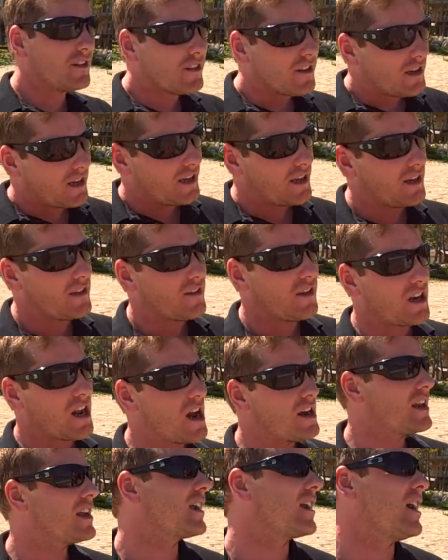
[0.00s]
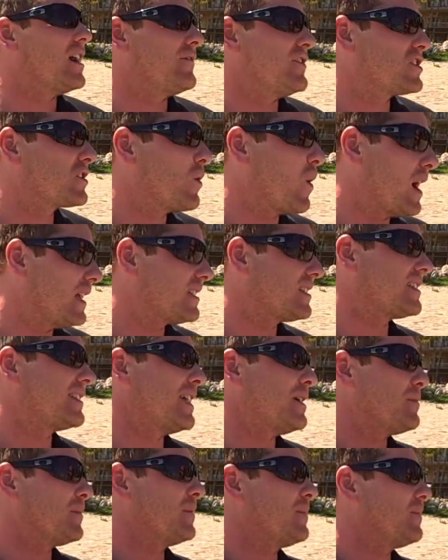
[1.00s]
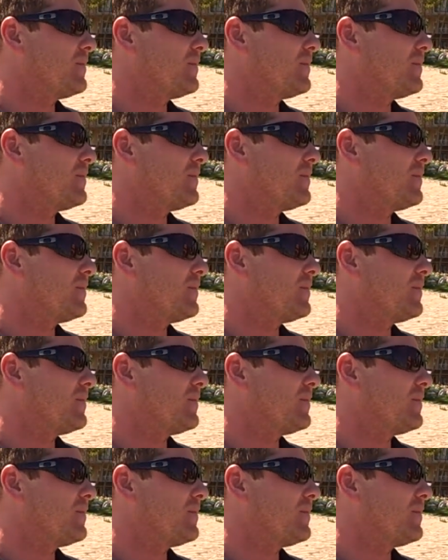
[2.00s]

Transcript: The learning curve is quite steep.